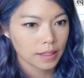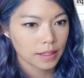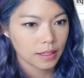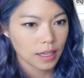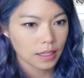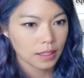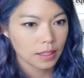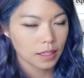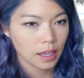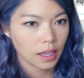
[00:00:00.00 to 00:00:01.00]

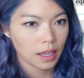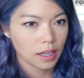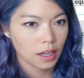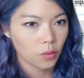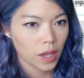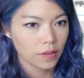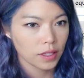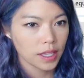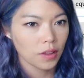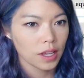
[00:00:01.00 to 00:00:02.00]
6, and then we have to
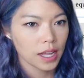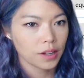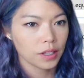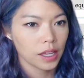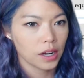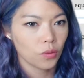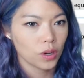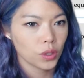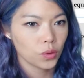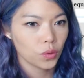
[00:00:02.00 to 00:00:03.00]
tell the calculator
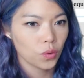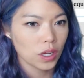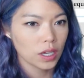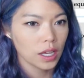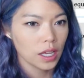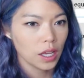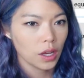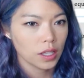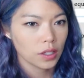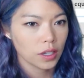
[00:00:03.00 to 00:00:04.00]
what do we want.
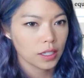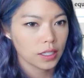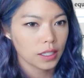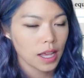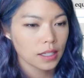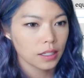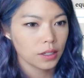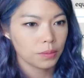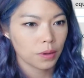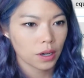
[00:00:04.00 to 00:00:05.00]
So in this last
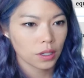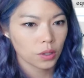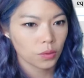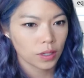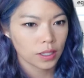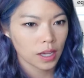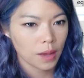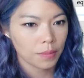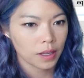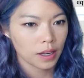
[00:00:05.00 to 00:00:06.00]
little box, we
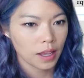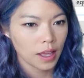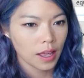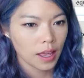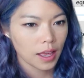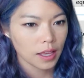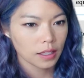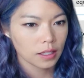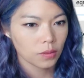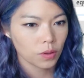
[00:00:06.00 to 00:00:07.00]
type in
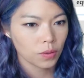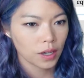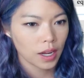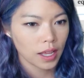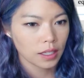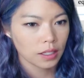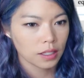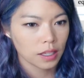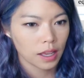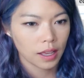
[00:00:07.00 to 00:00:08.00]
x, we want x,
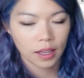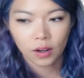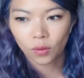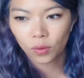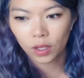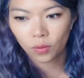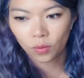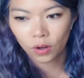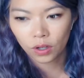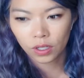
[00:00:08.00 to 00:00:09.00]
and we
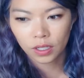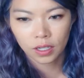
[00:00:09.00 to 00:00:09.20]
want